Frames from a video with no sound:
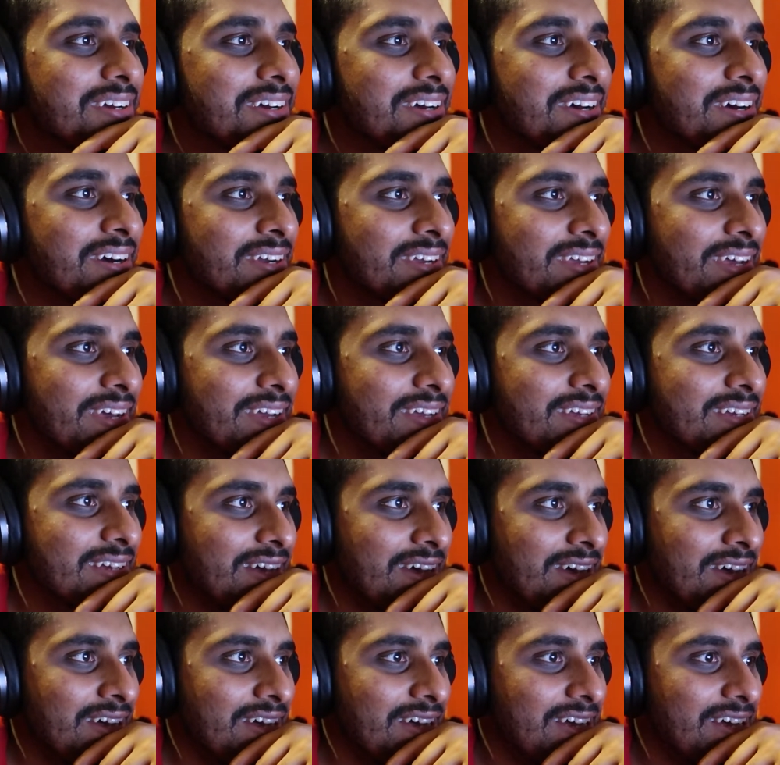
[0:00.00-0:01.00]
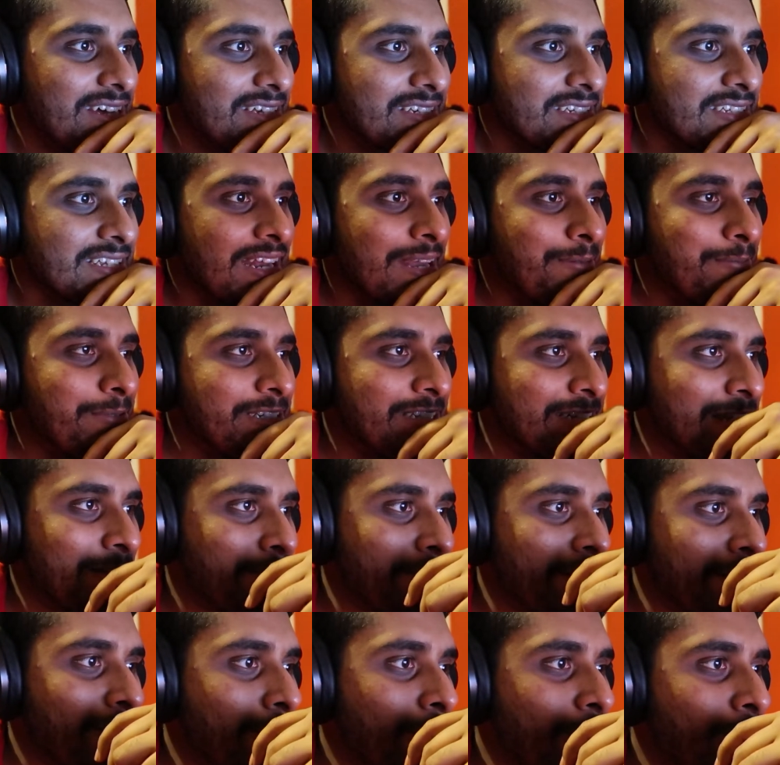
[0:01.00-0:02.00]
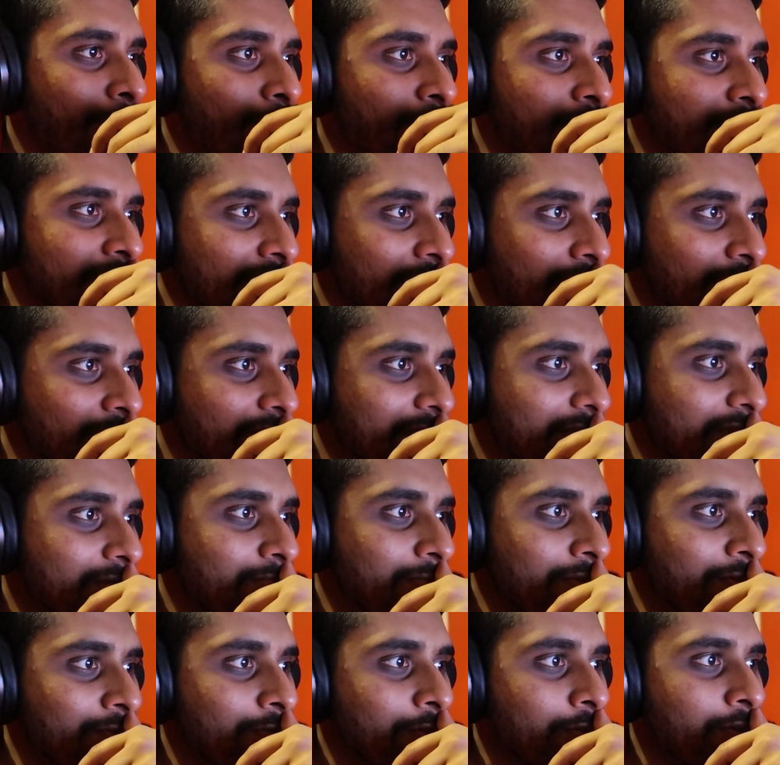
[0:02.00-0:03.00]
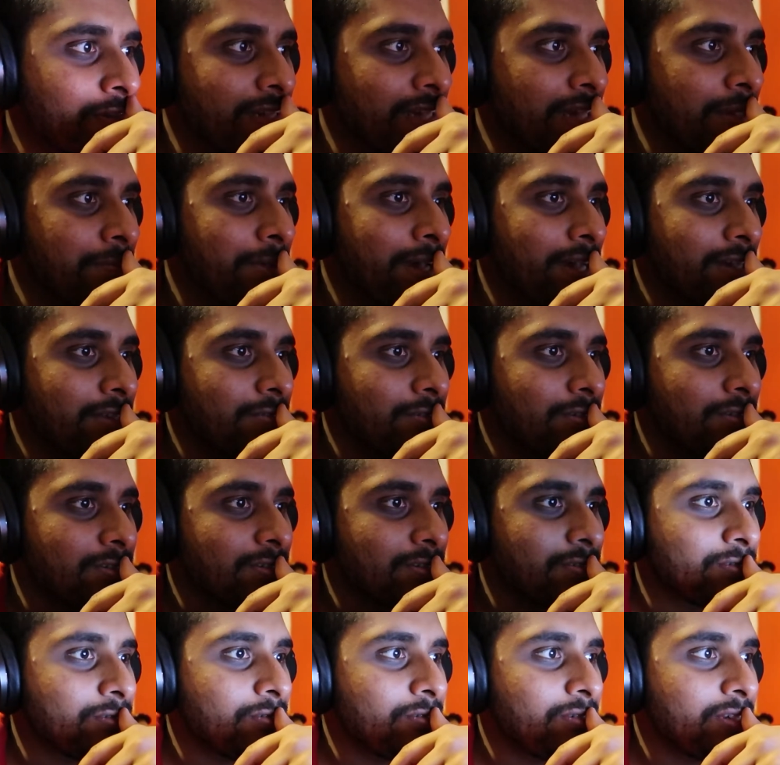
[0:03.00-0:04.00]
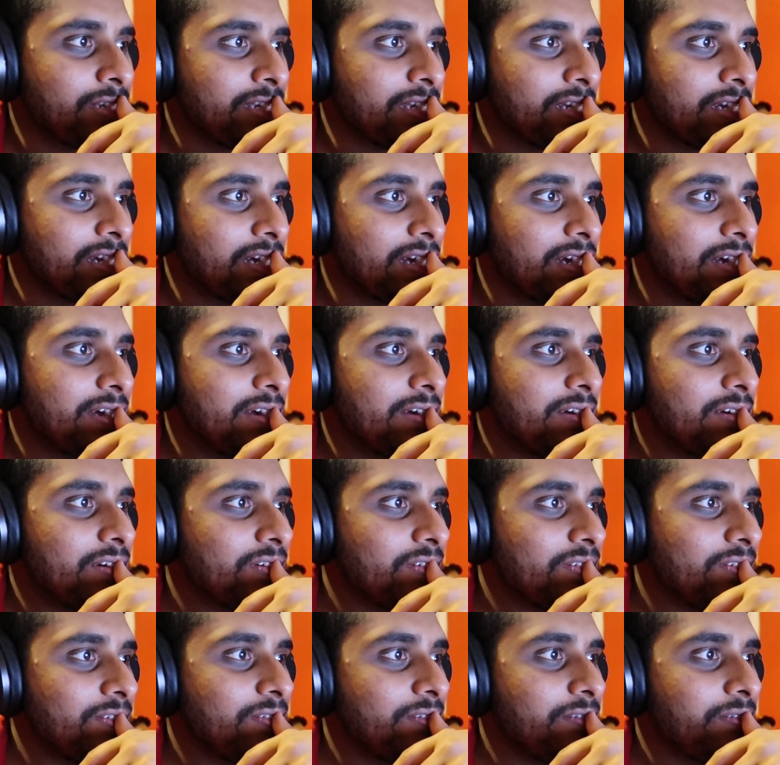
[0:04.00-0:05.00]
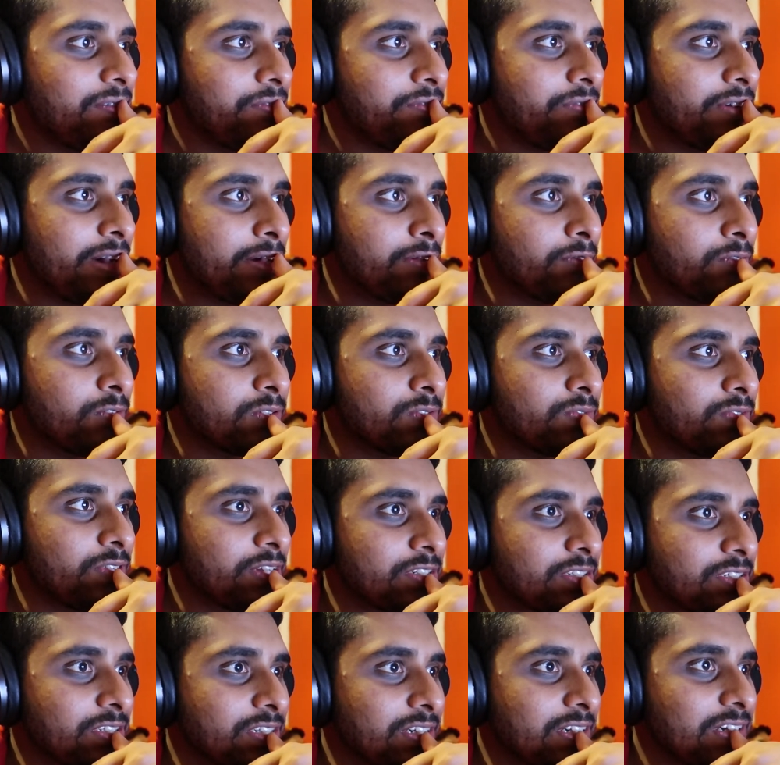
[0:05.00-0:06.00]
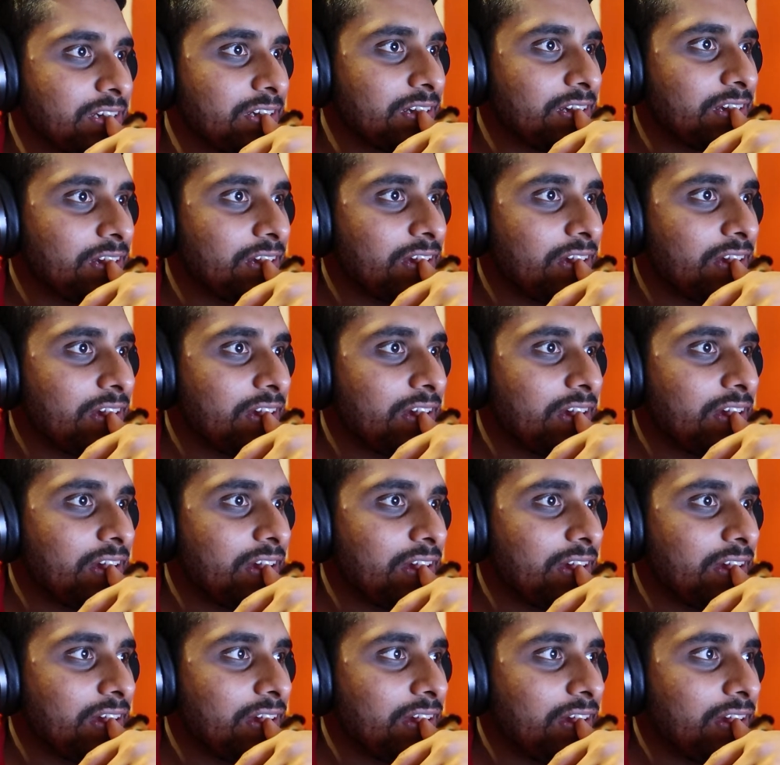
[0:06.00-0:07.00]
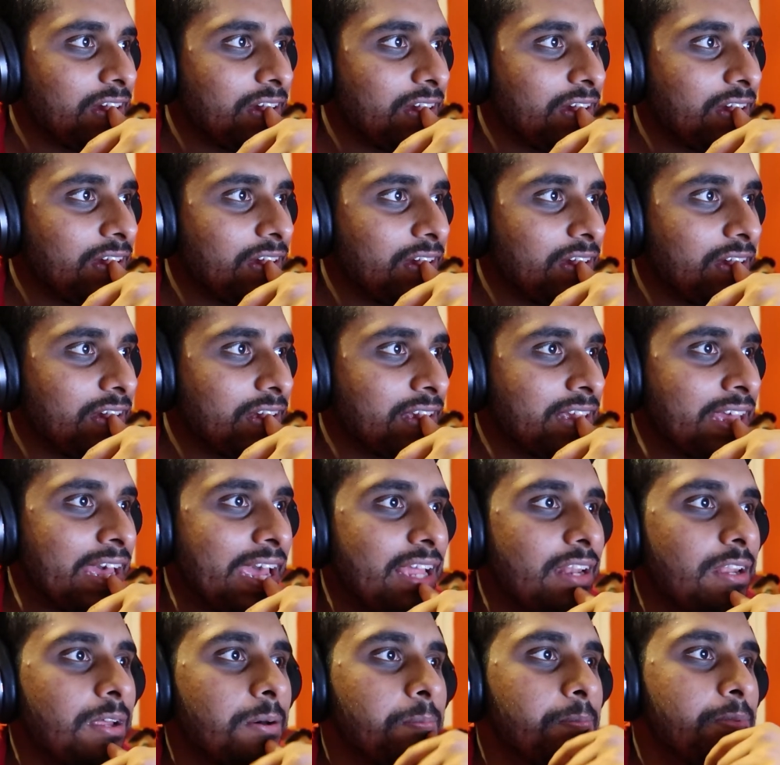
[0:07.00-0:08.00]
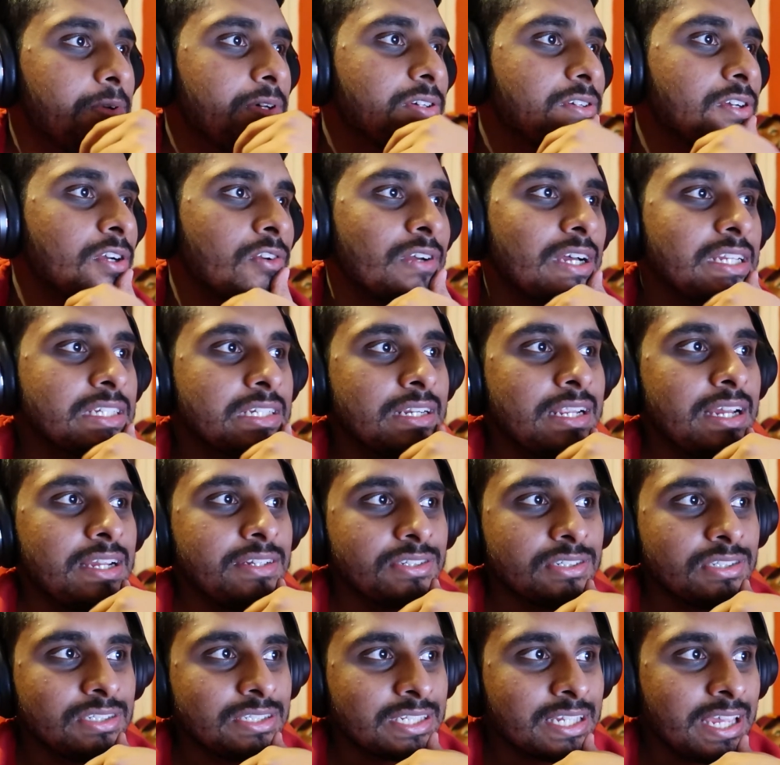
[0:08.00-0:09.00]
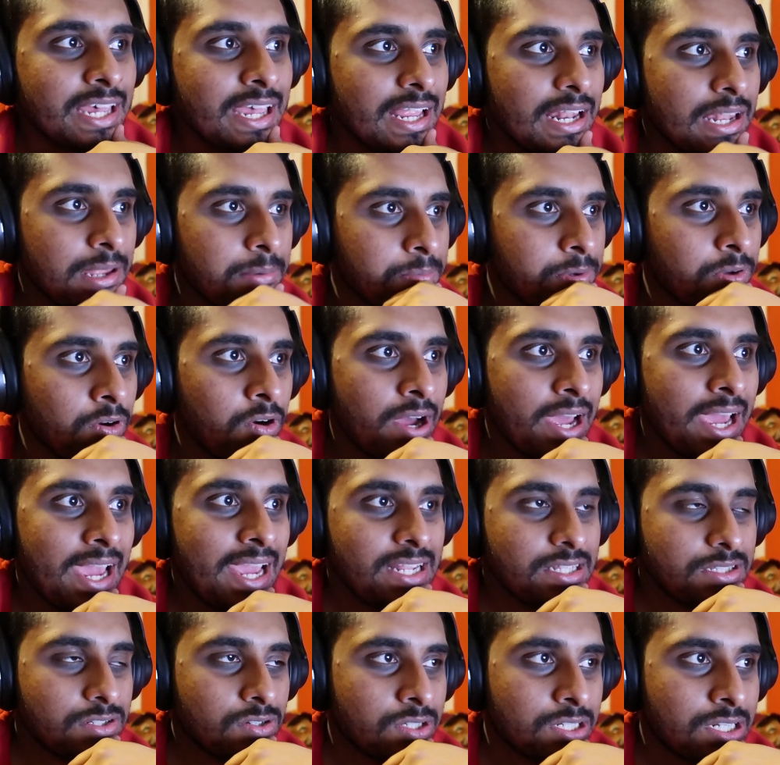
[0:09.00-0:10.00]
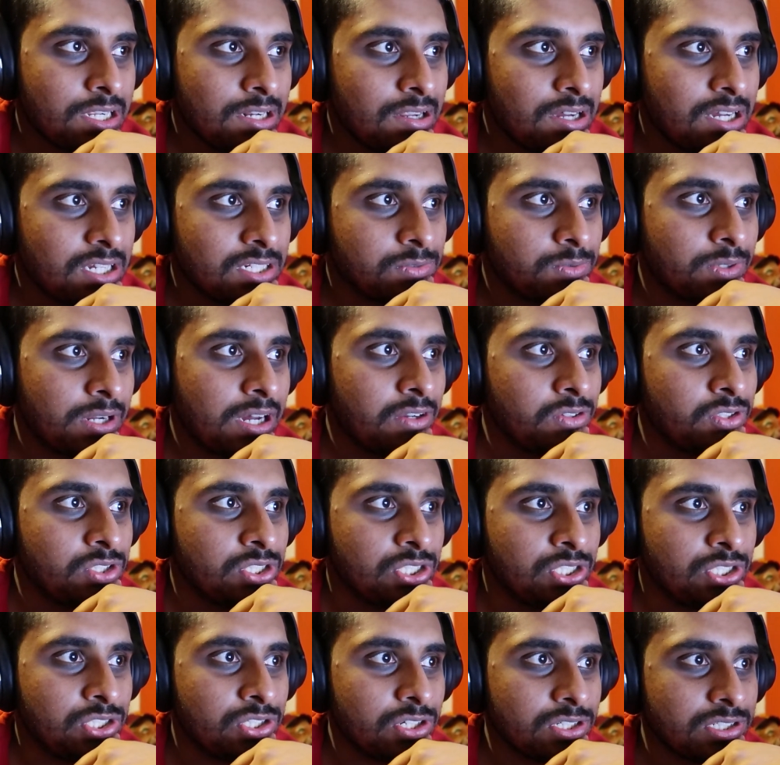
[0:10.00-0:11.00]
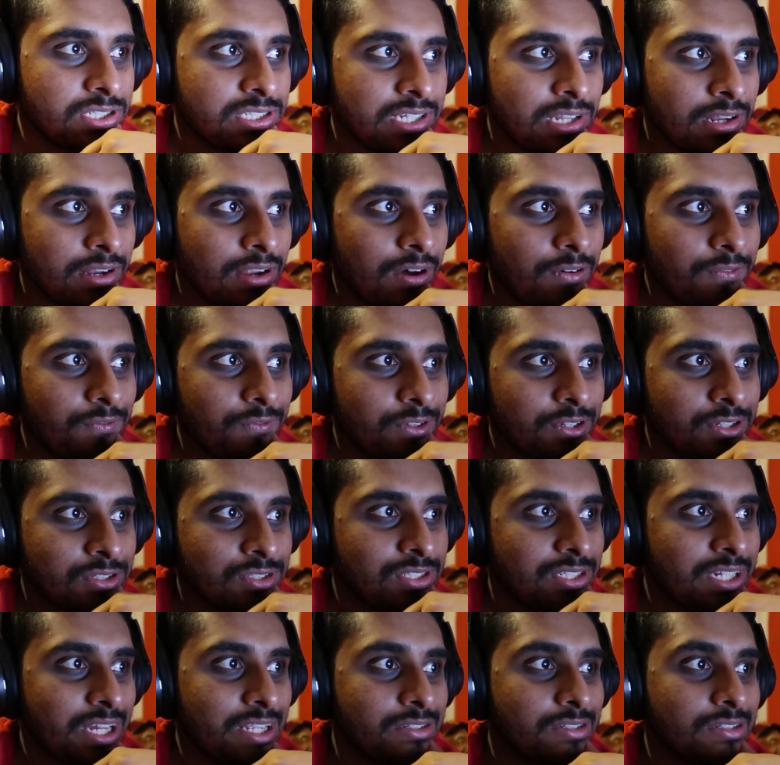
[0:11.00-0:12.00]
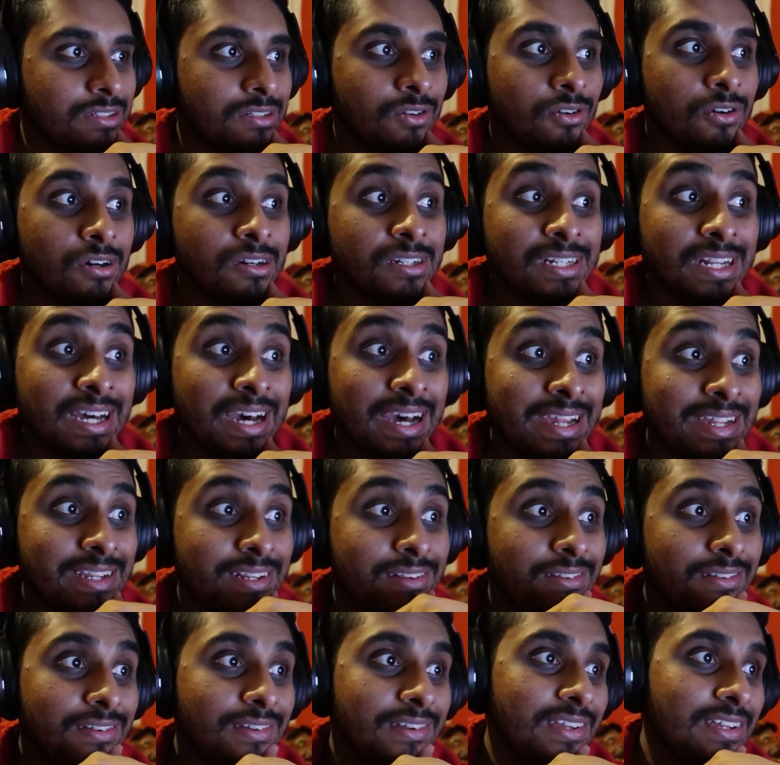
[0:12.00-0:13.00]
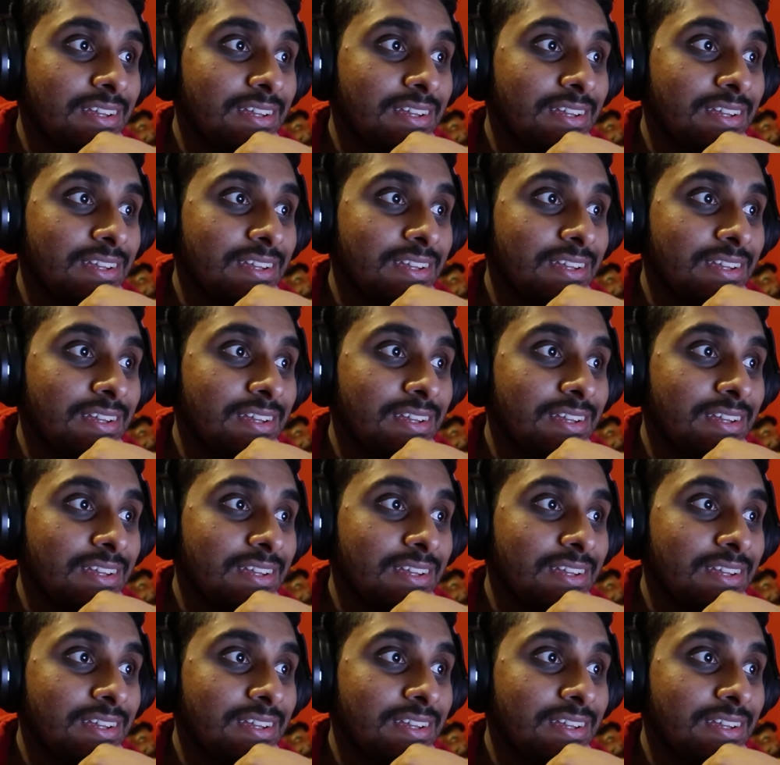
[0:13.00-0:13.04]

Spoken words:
Okay, so let me check my comp results before we get back onto the finals fixture. Caleb, congratulations Caleb, got 8 on the last round, just enough because Jensen got a 9.